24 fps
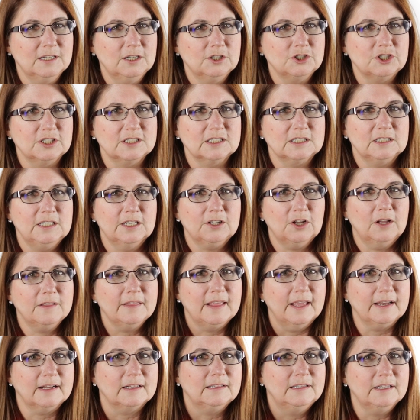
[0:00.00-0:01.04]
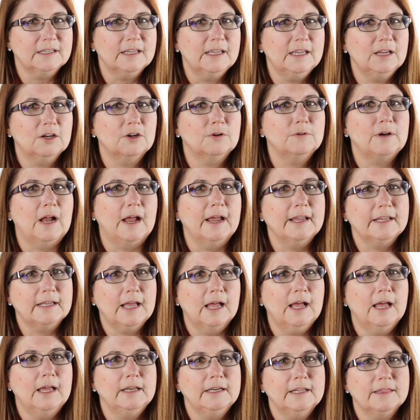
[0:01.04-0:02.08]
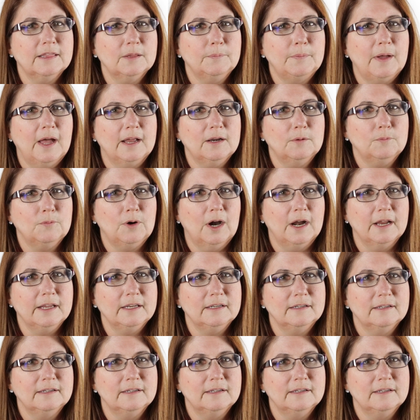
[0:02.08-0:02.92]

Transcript: Just click on that click here icon at the bottom right,